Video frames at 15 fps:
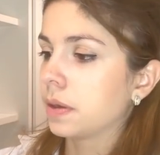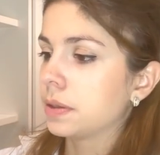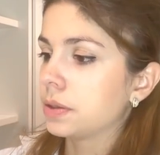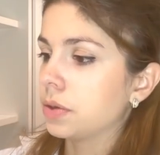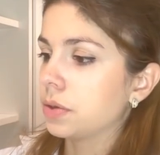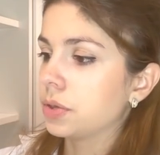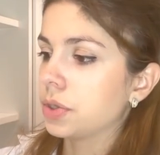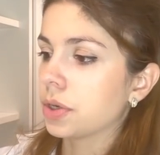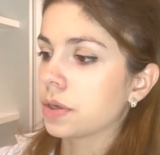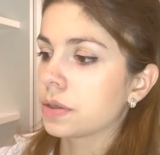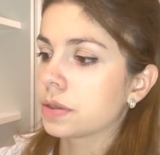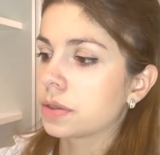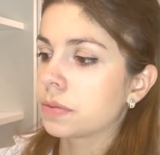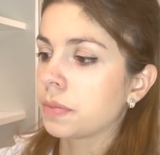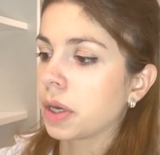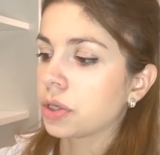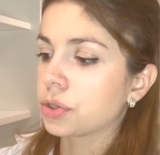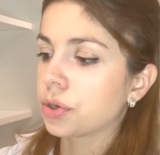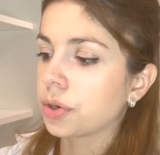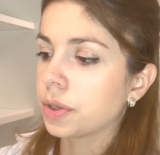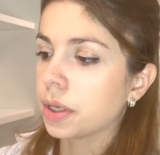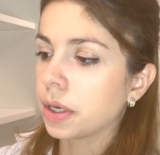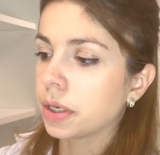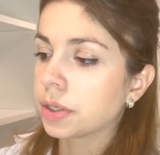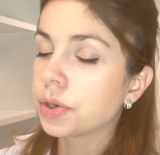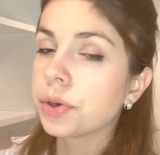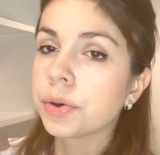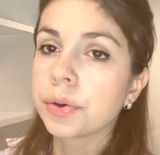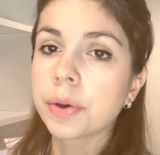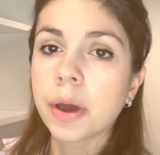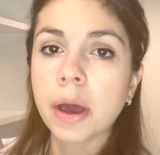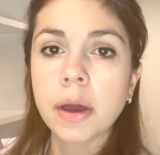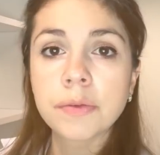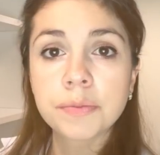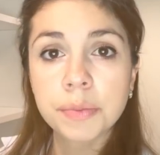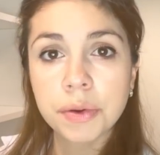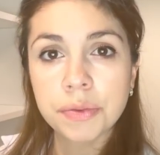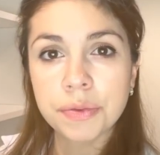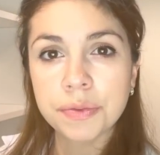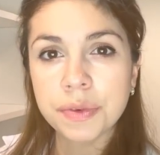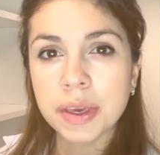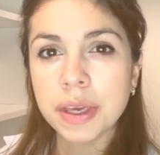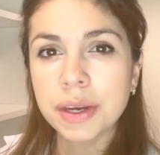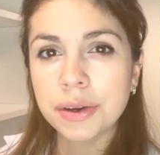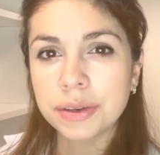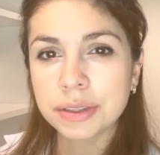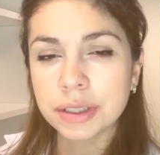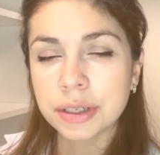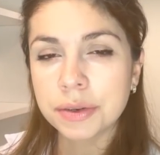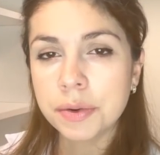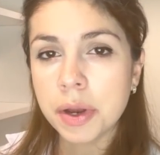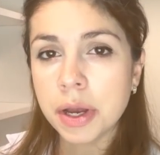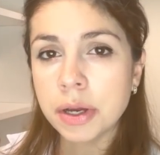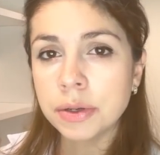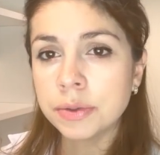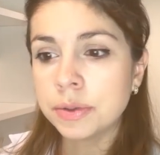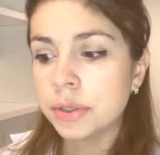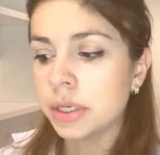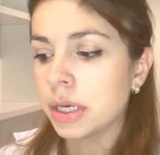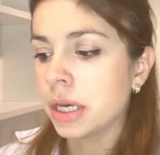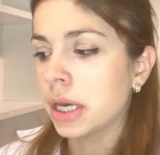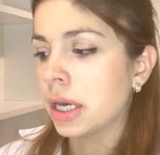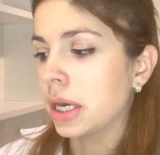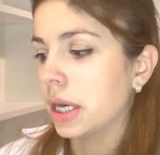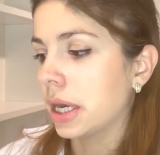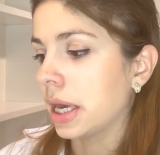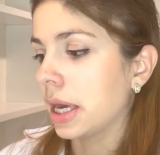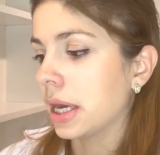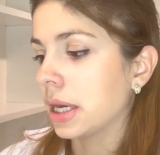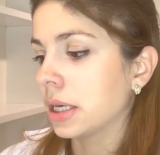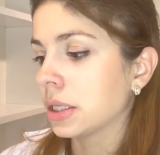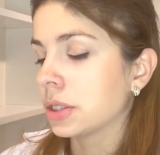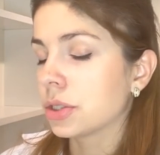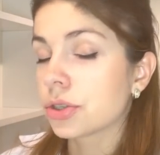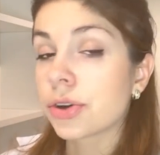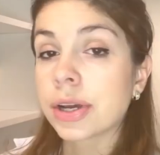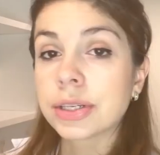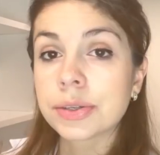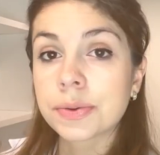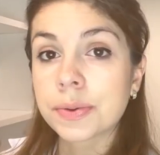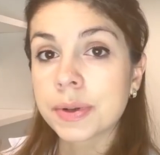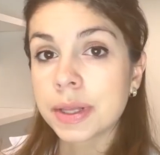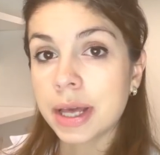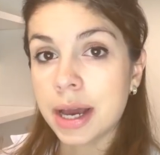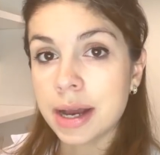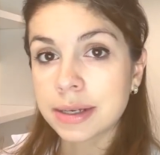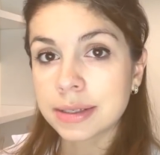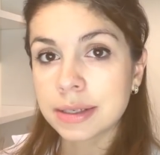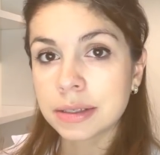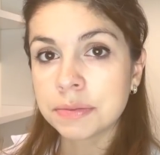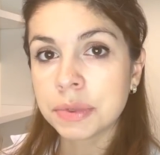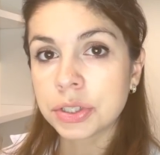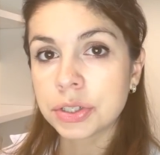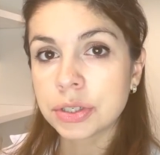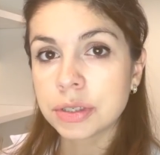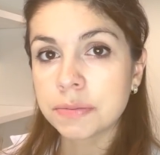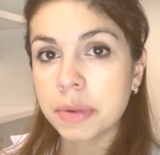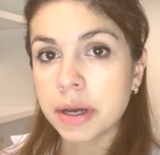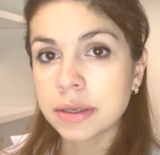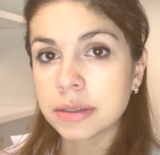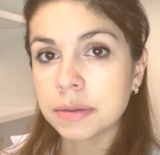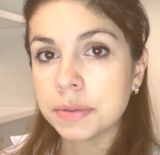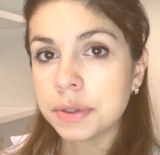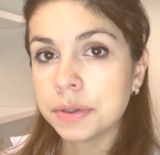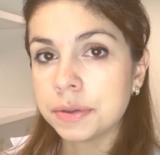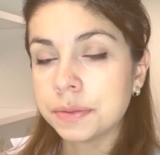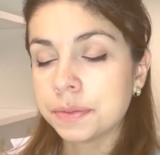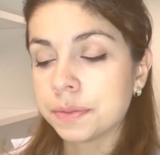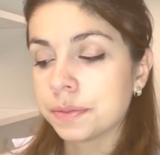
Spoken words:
So just make sure that you have both feet on the ground and try to relax as much as possible.